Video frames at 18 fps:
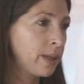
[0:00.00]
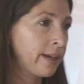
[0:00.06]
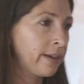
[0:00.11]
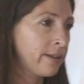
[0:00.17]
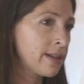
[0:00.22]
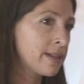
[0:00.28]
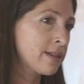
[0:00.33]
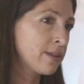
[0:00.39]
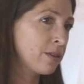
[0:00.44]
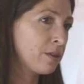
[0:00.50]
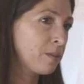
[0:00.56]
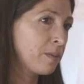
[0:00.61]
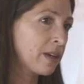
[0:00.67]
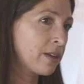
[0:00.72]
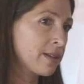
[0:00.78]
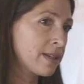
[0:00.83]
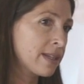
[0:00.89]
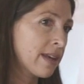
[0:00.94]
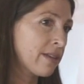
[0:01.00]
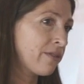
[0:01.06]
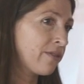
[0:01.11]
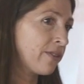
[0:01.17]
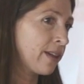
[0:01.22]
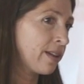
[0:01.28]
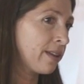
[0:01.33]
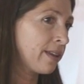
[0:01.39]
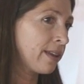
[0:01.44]
air it soon because I
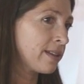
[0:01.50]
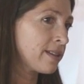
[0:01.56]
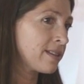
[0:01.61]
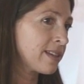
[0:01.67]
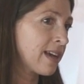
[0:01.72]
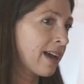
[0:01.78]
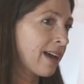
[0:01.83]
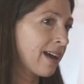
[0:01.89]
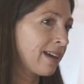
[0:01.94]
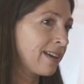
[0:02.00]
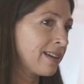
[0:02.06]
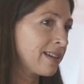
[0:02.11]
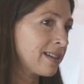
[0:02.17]
feel that uh,